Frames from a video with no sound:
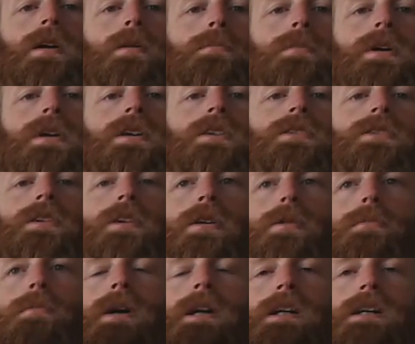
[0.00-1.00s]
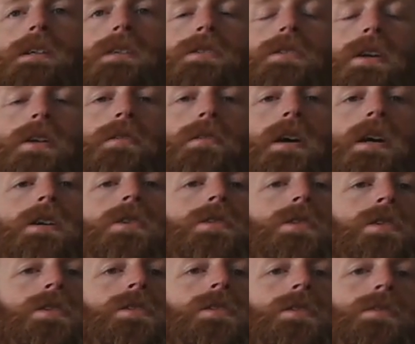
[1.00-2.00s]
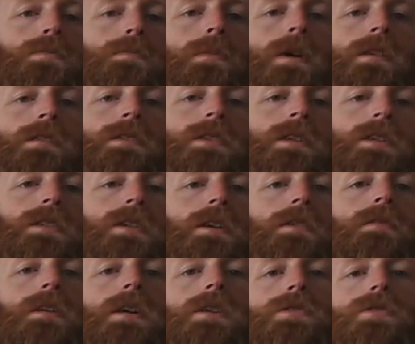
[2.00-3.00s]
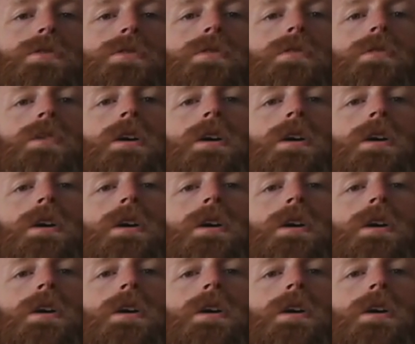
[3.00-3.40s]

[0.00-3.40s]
because there are many generations, it's multi-generational,